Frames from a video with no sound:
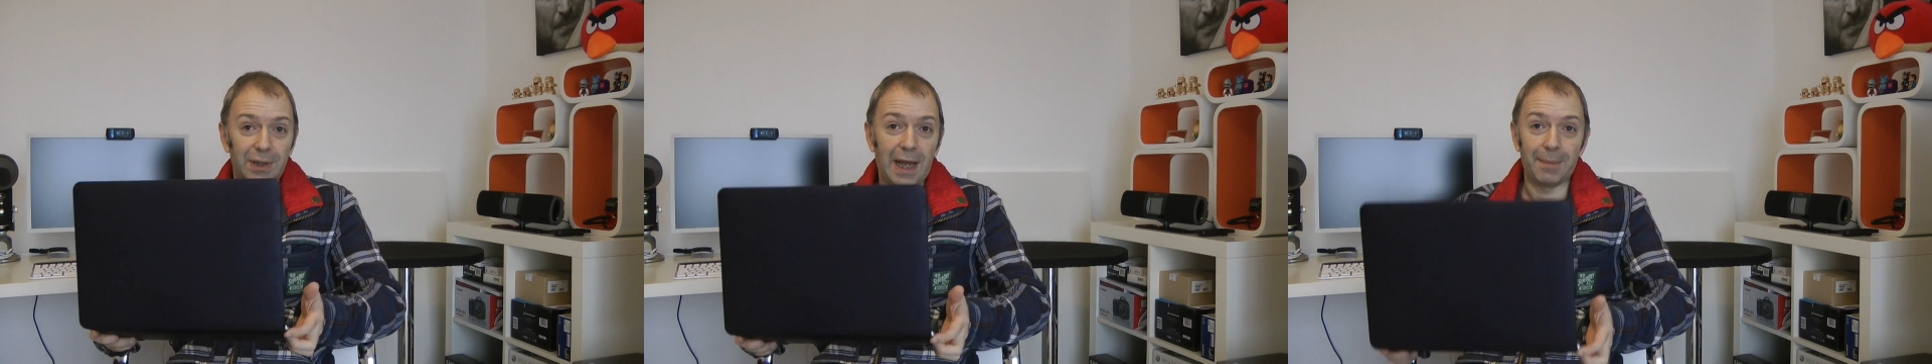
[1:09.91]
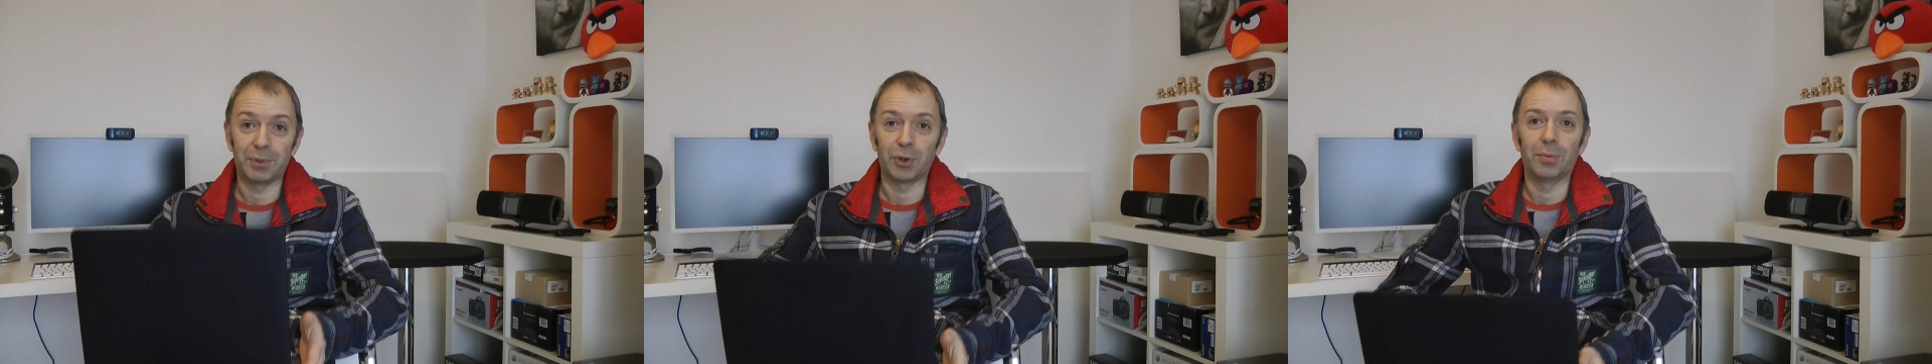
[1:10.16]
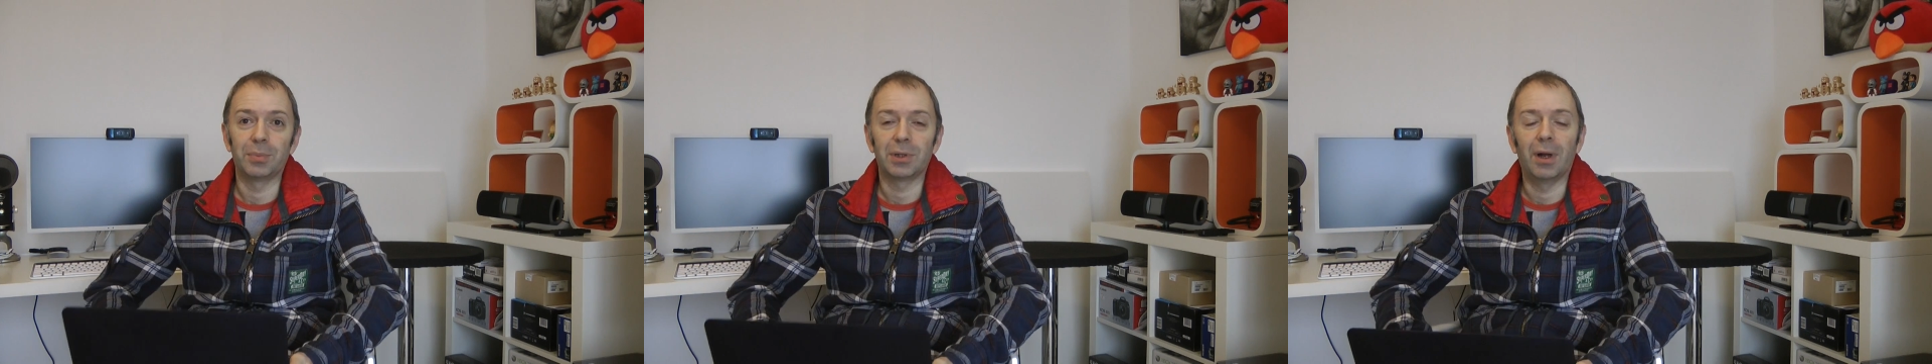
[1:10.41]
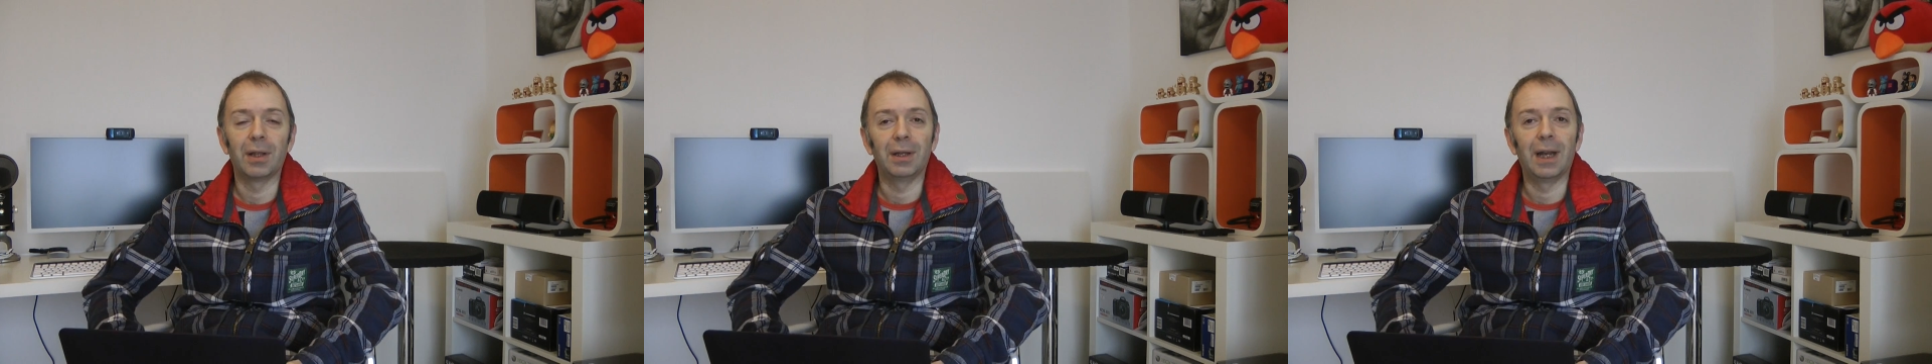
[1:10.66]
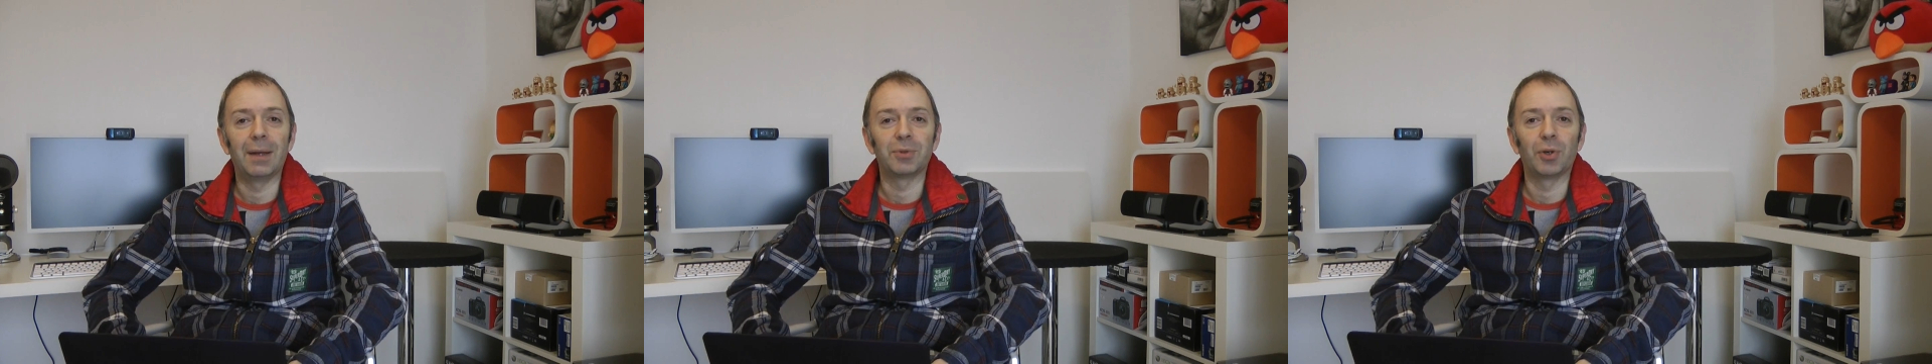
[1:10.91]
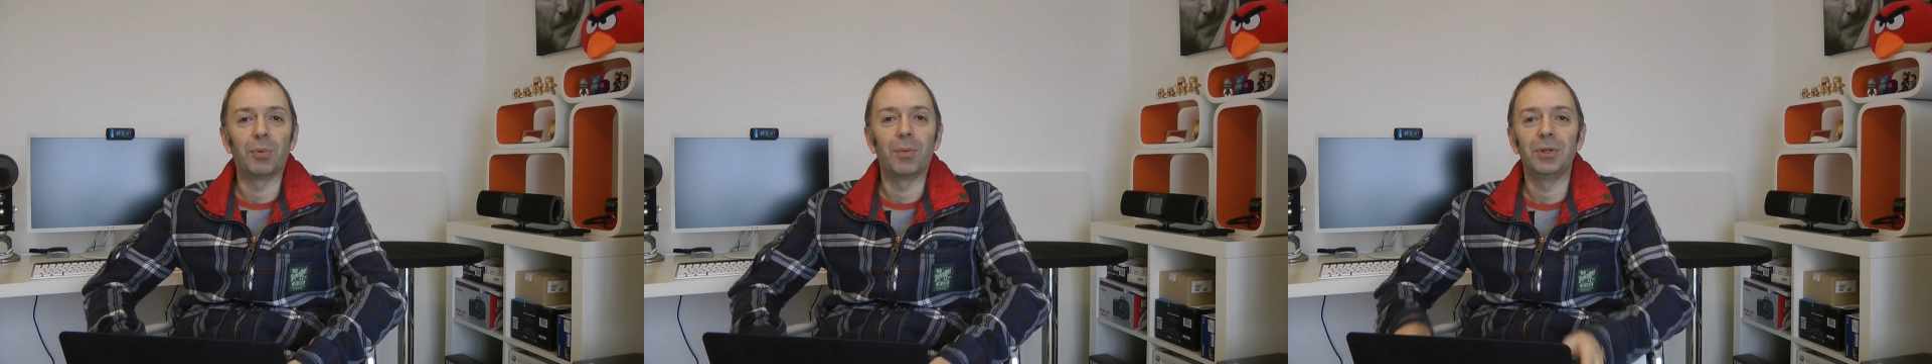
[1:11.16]
laptops like the
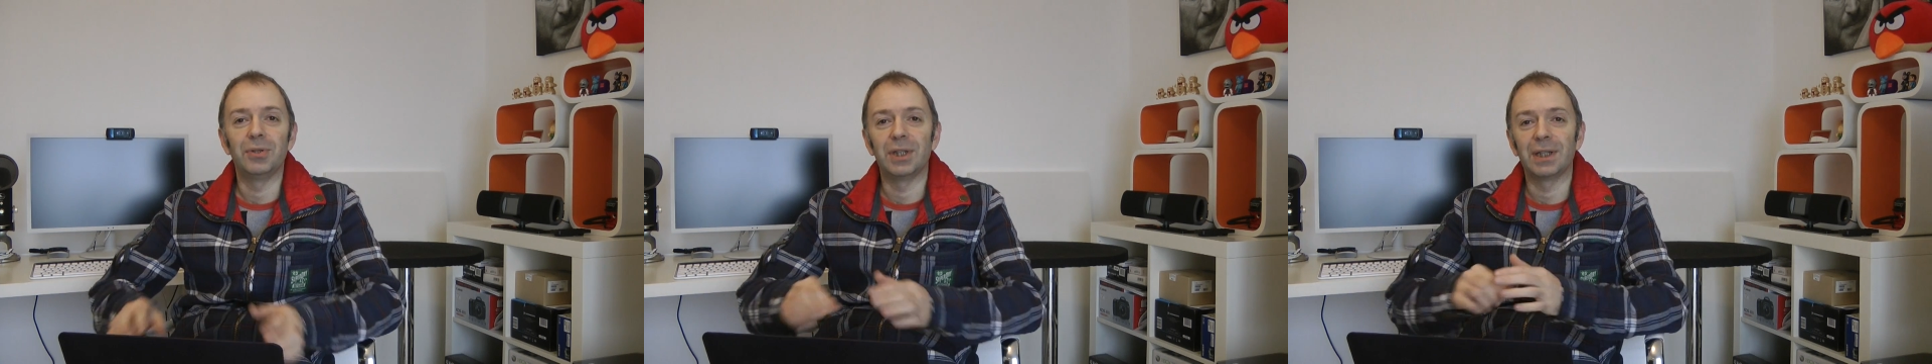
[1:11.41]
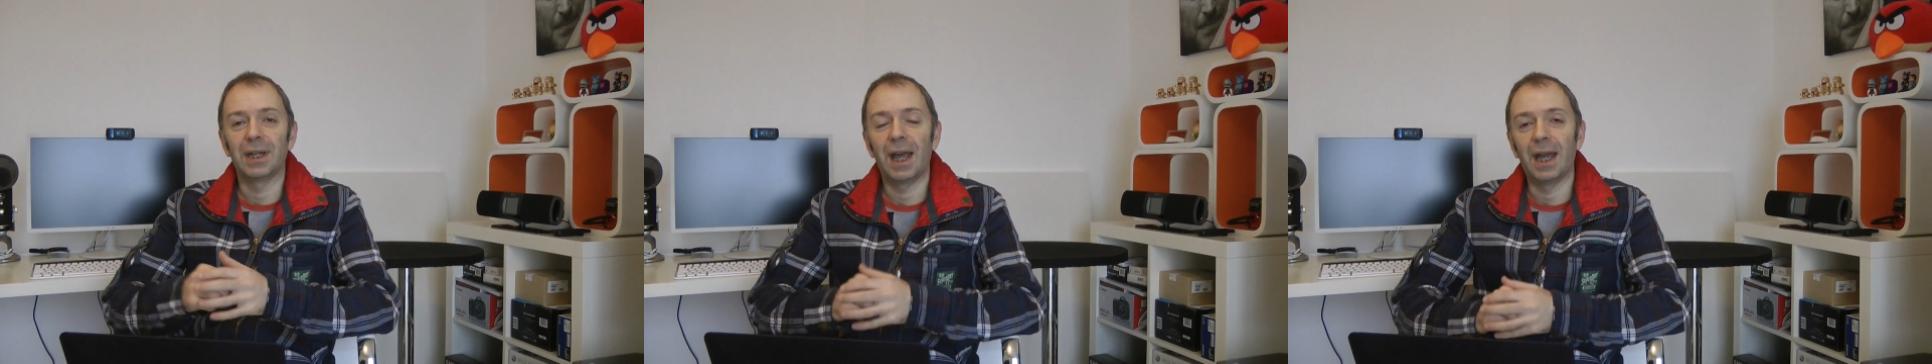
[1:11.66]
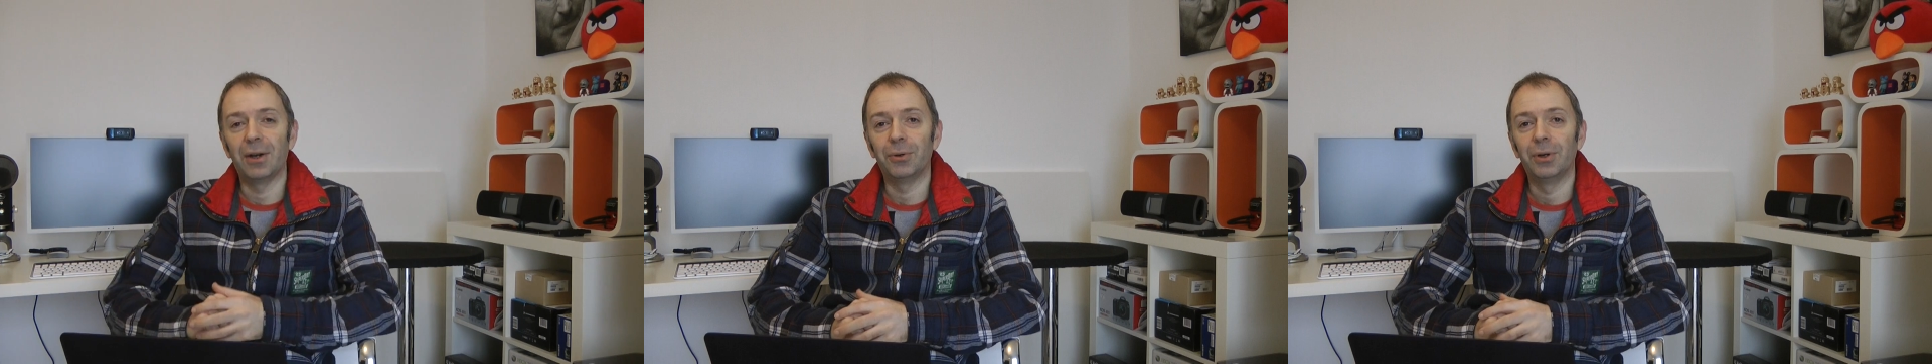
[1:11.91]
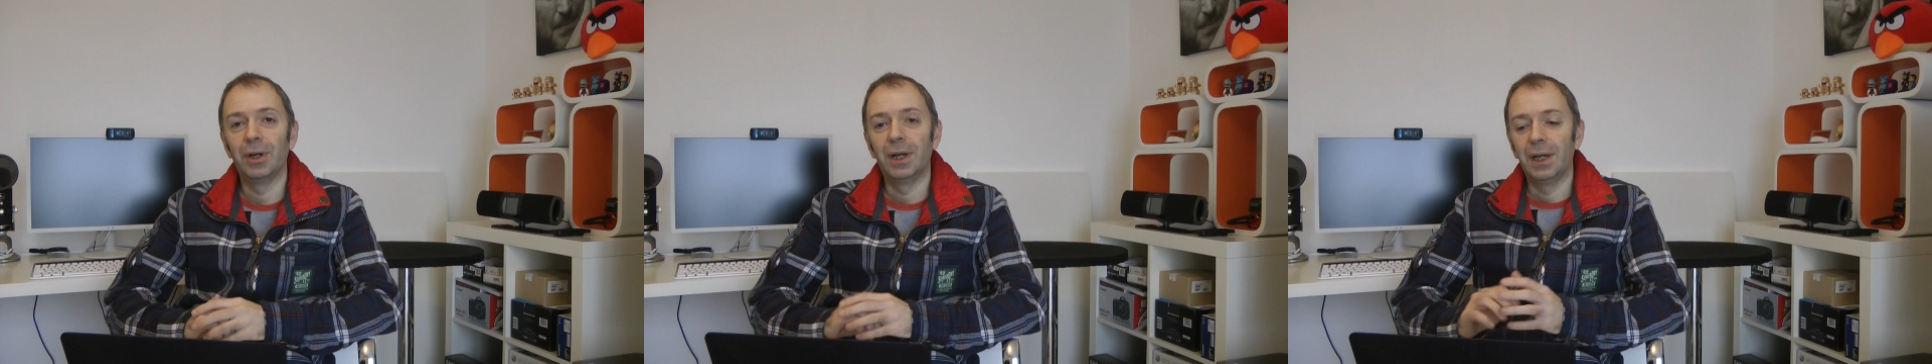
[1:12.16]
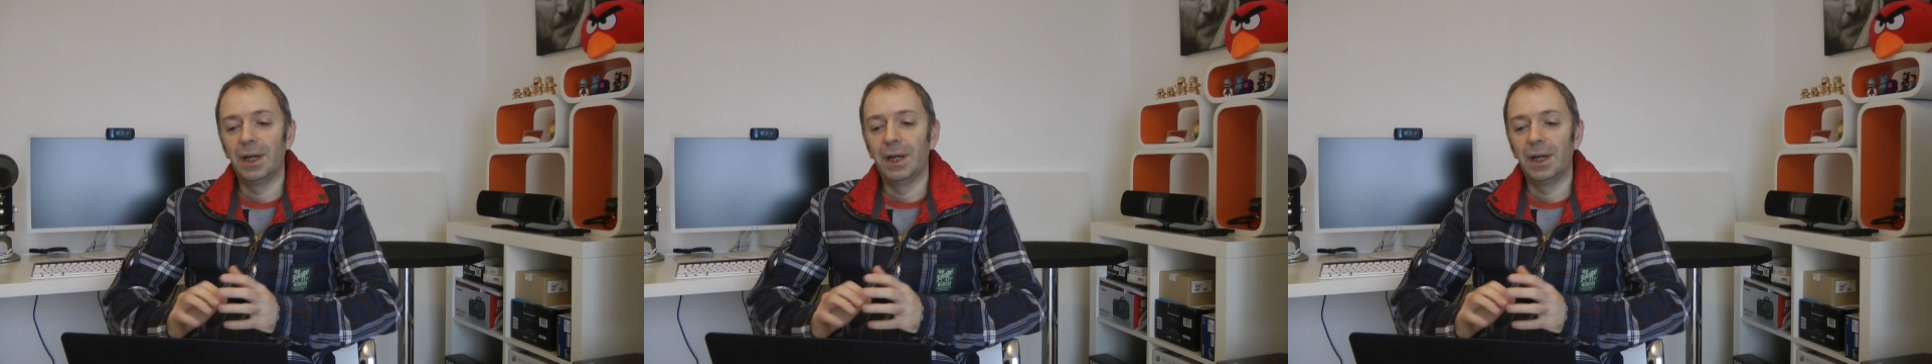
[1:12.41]
laptop I'm using now